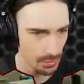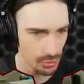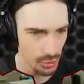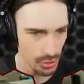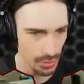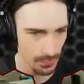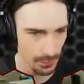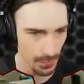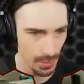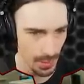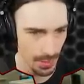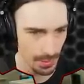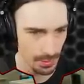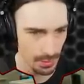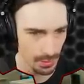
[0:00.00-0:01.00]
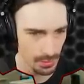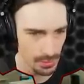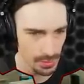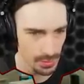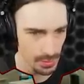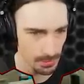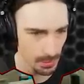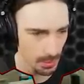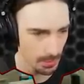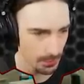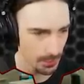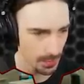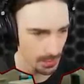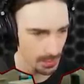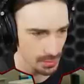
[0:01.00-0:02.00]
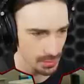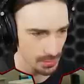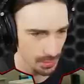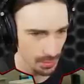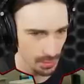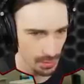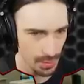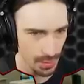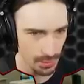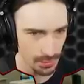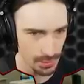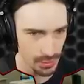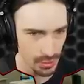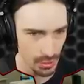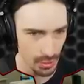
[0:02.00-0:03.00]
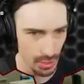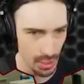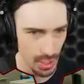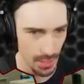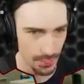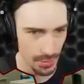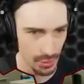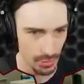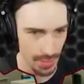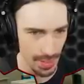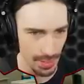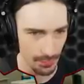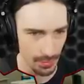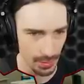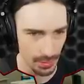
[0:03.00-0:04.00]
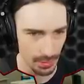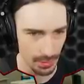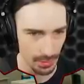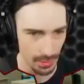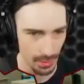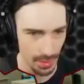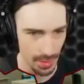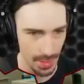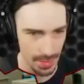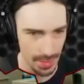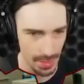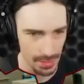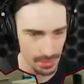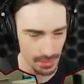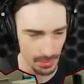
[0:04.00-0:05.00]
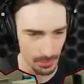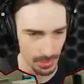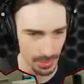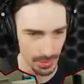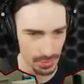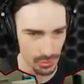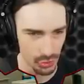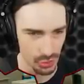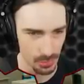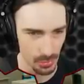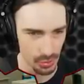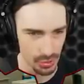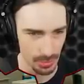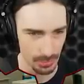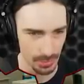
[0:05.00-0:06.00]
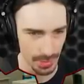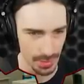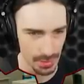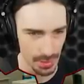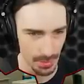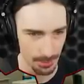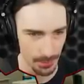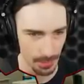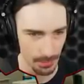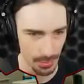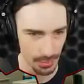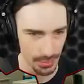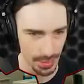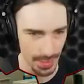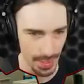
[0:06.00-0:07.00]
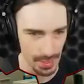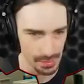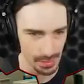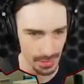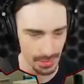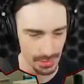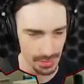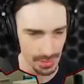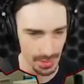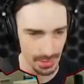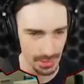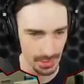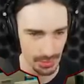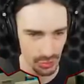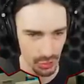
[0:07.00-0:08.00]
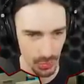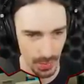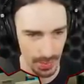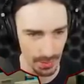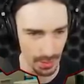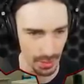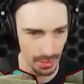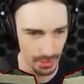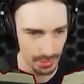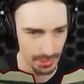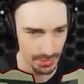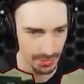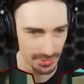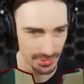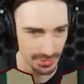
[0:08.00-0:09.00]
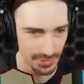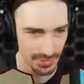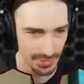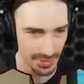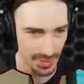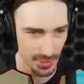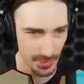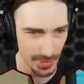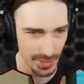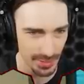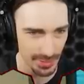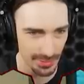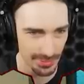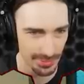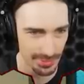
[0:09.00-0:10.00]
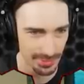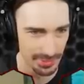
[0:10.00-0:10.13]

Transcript: G for anchors. Perfect. All right, let's turn on the gravity. And I guess the blades are supposed to blend up the building as it gets sucked into it. Here we go.